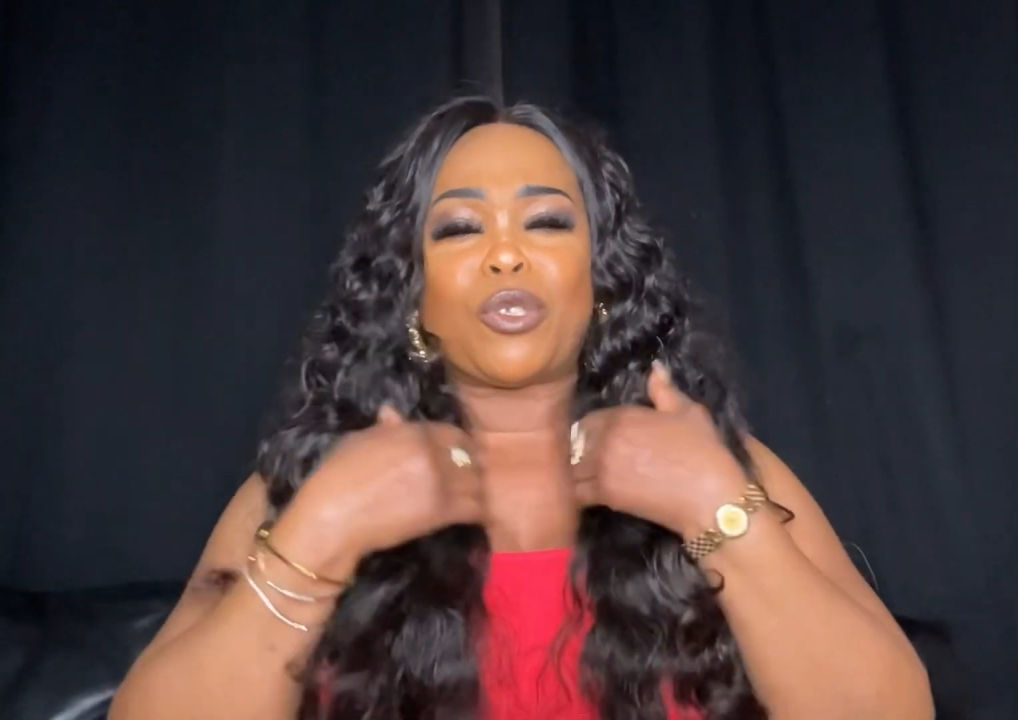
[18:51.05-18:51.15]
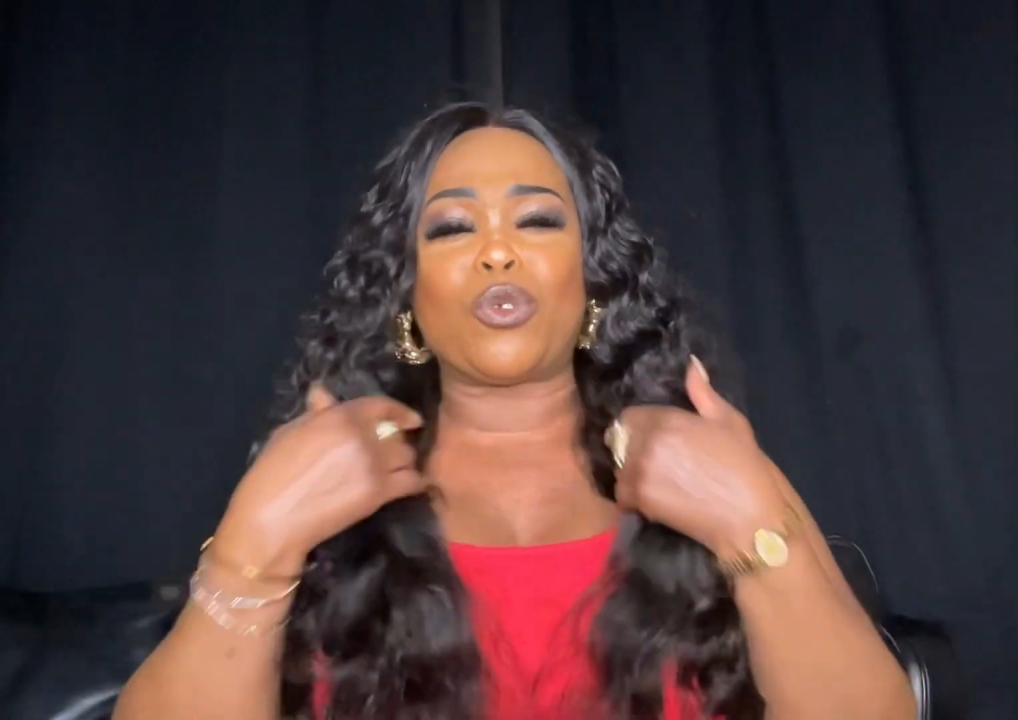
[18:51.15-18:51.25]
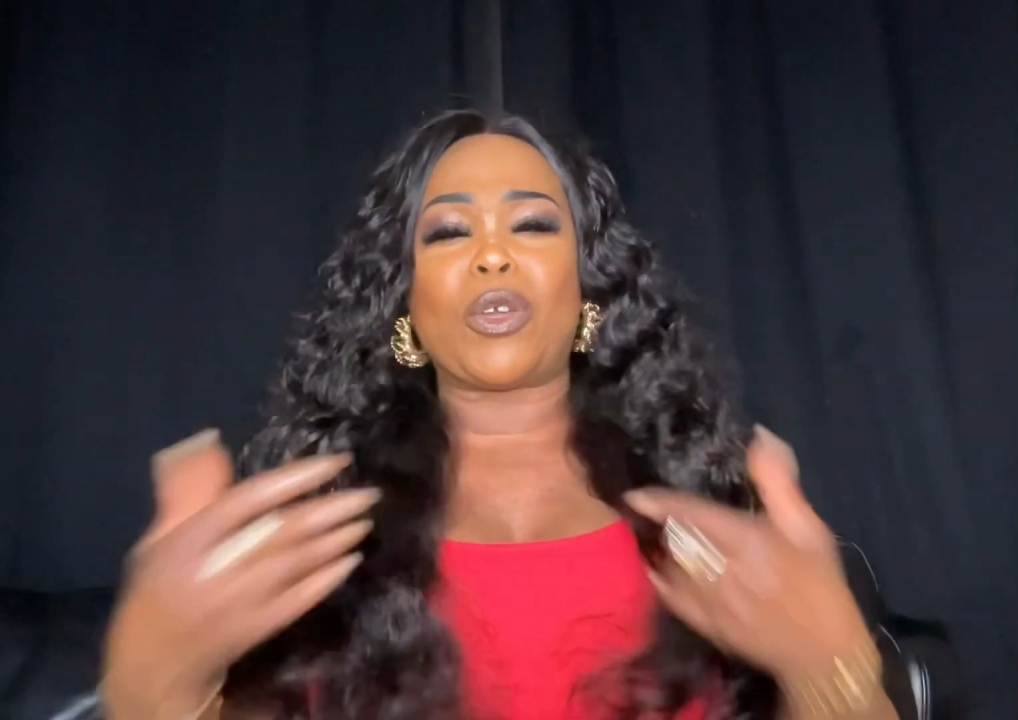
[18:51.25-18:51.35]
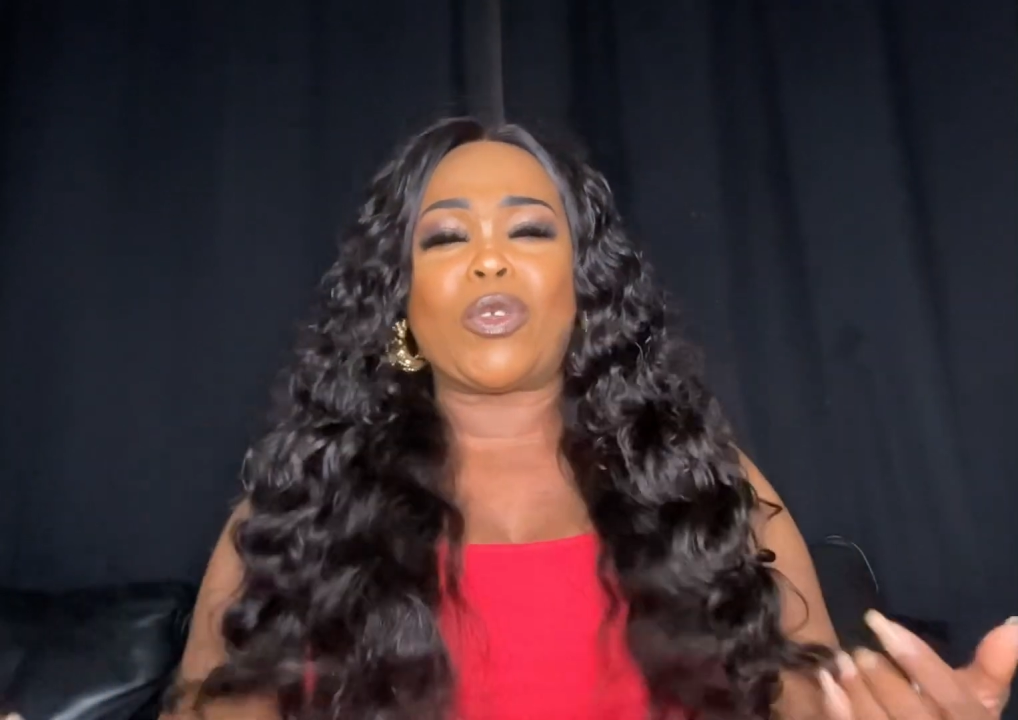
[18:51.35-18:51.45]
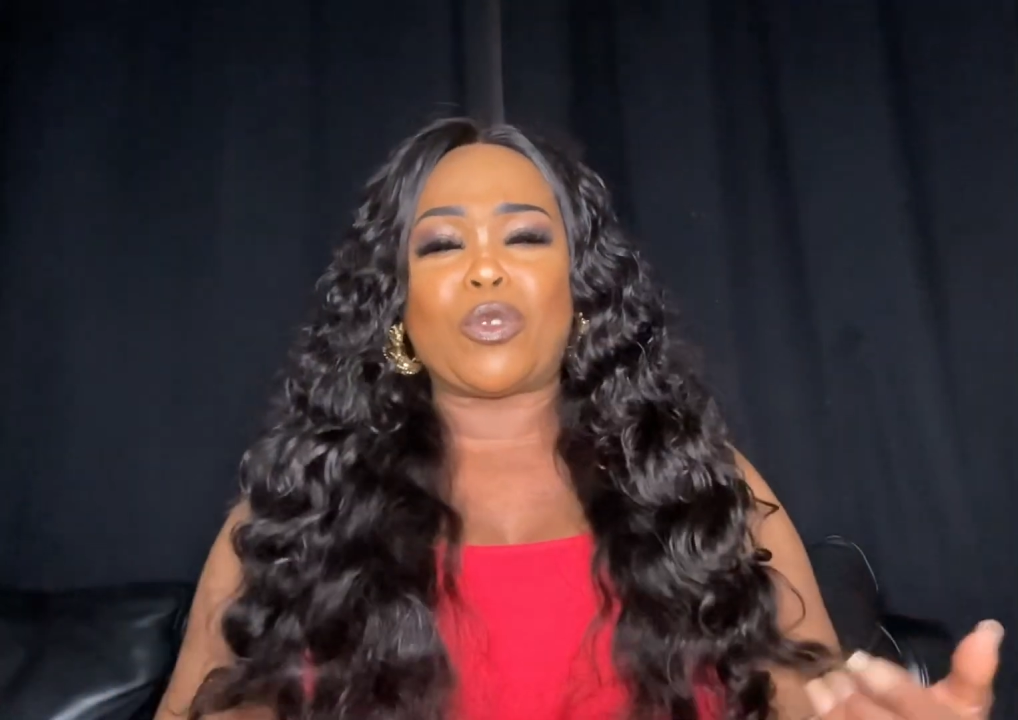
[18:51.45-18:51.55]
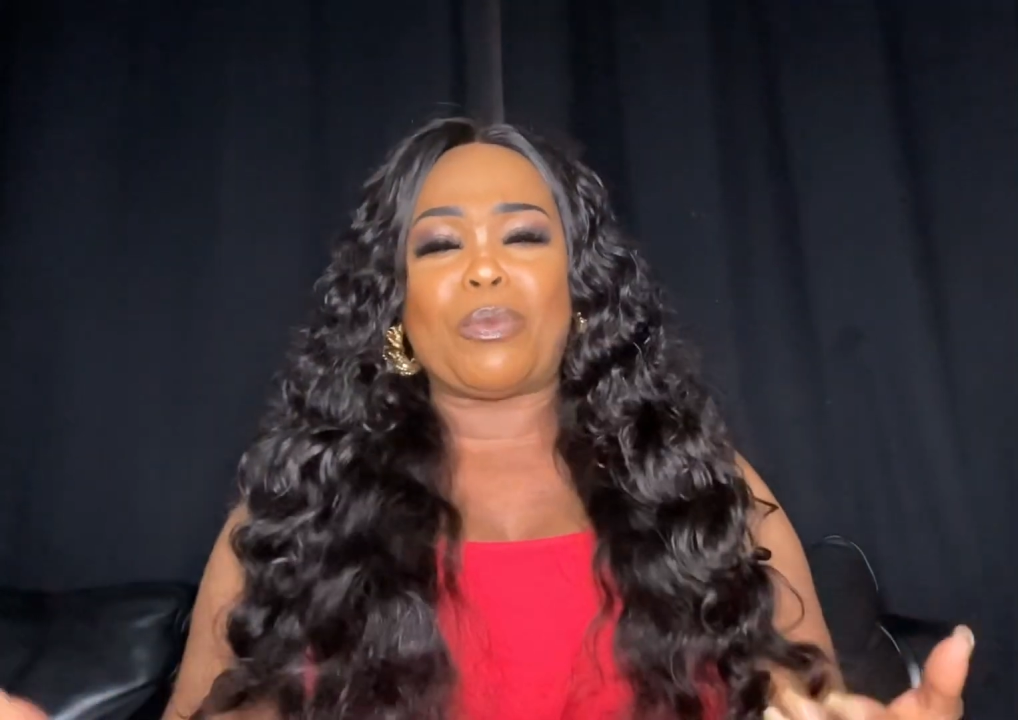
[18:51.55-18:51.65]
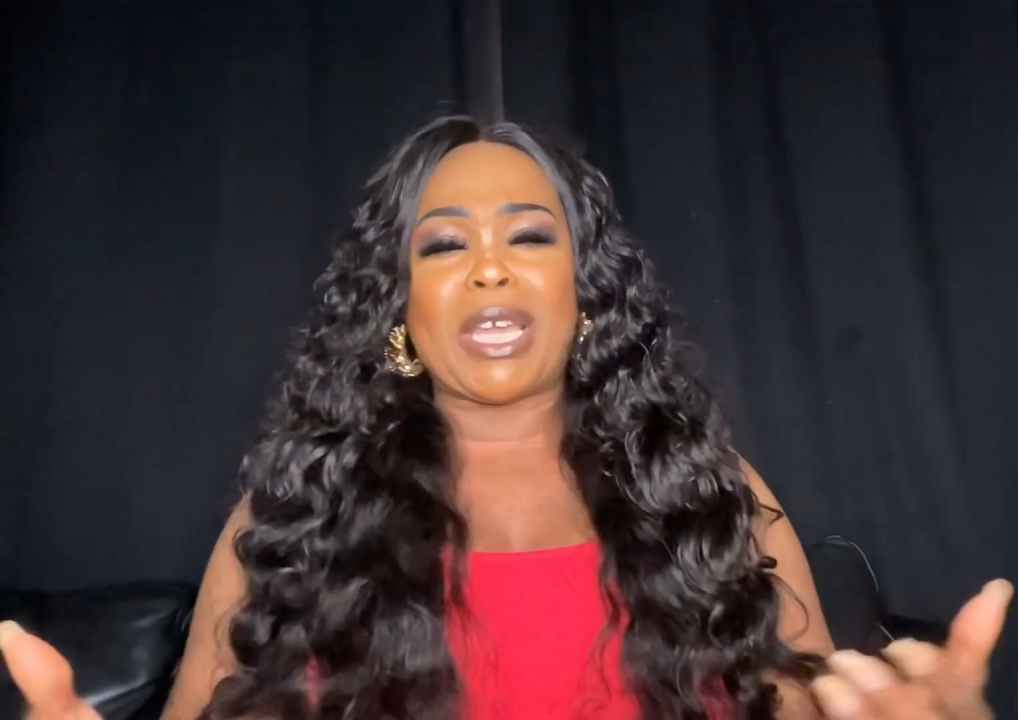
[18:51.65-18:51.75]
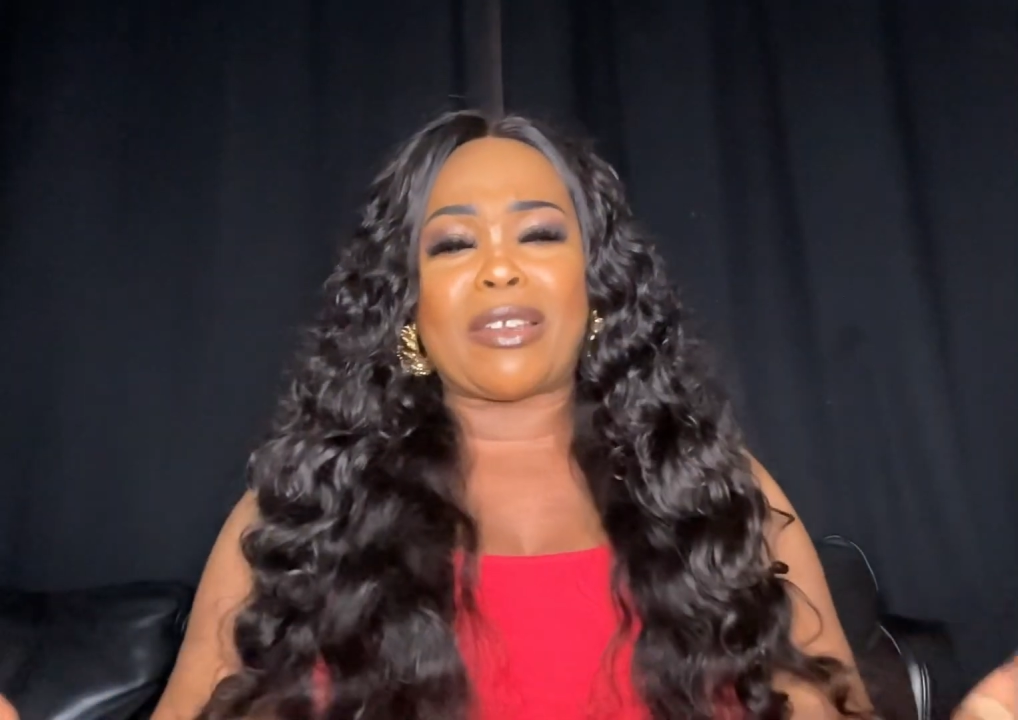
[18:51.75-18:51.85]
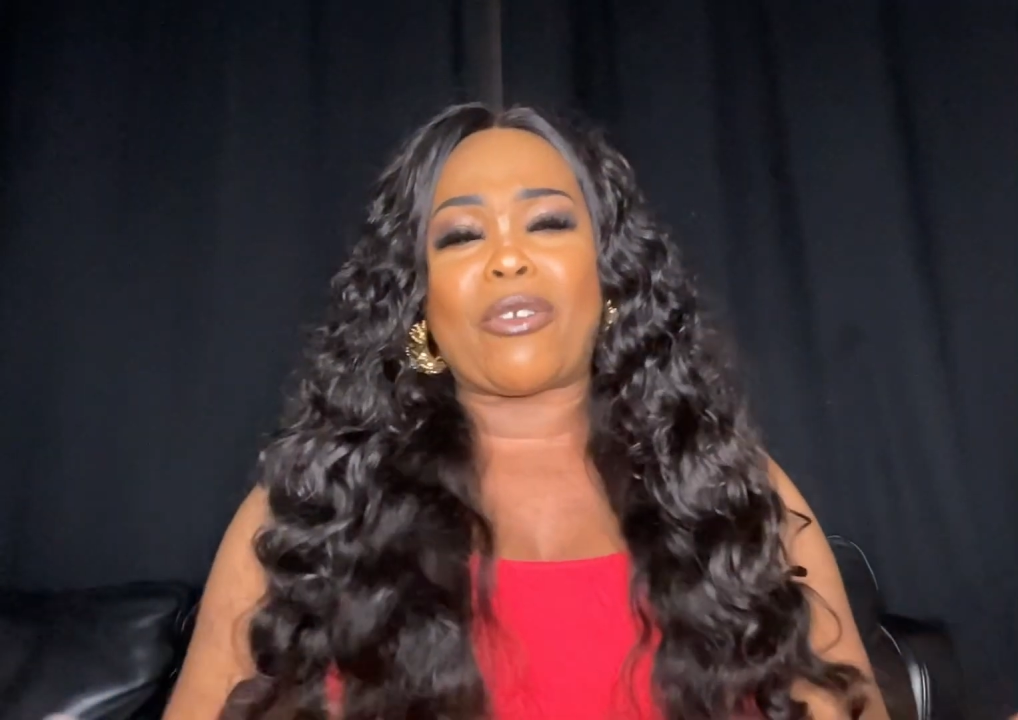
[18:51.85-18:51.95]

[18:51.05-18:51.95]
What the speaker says: to go to bed